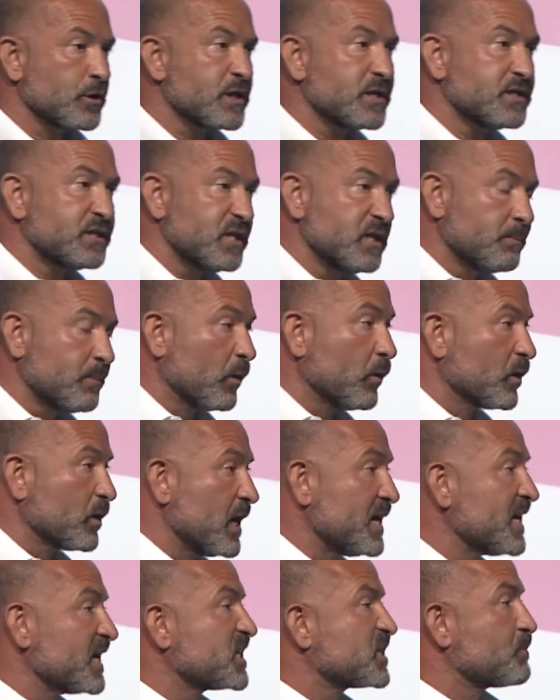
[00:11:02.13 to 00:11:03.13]
at depot or
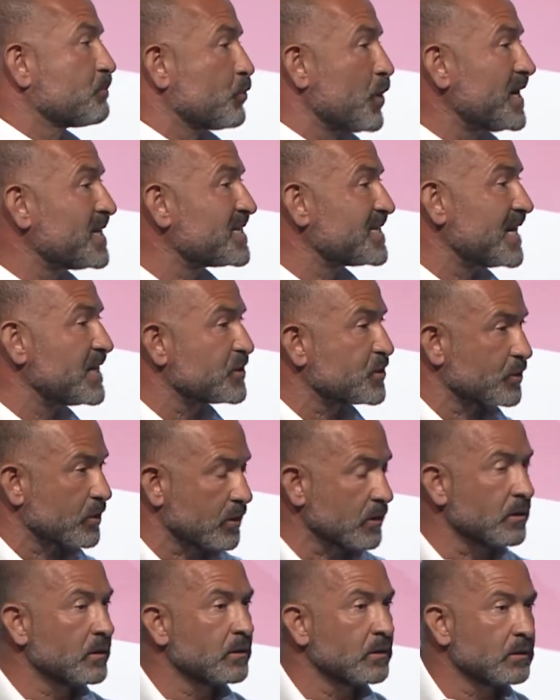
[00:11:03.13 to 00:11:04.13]
an express
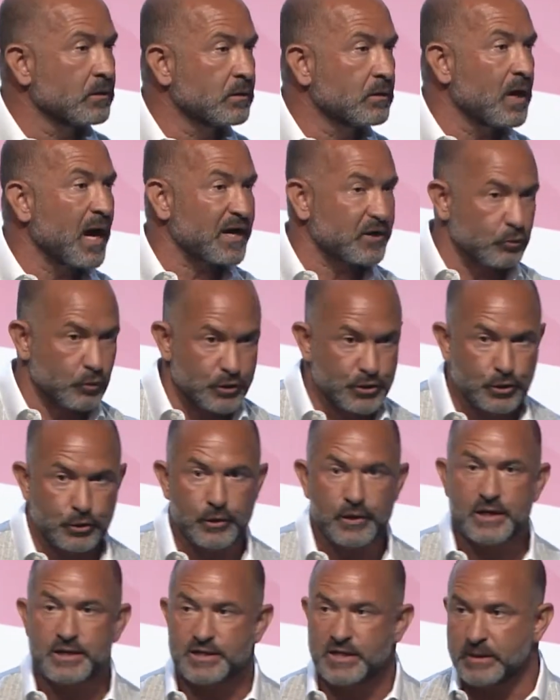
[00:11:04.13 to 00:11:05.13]
center at a return
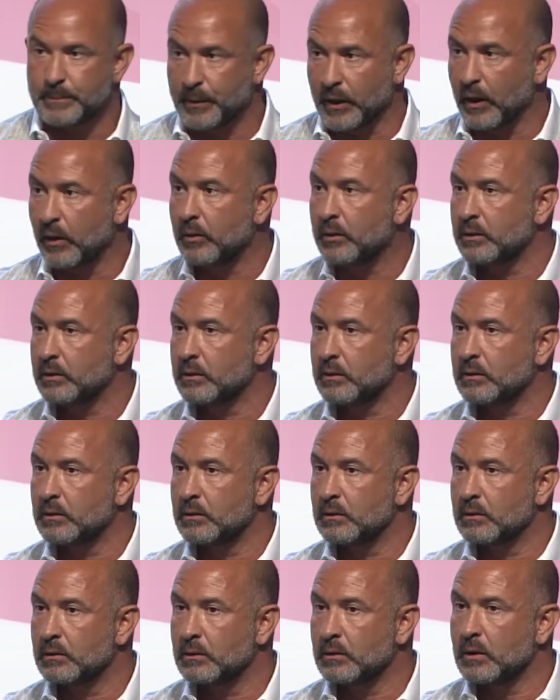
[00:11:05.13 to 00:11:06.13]
at depot,
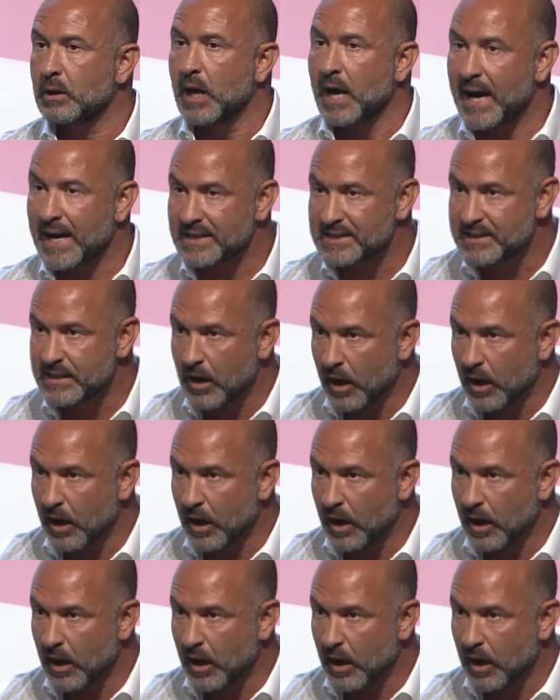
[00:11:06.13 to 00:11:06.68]
has the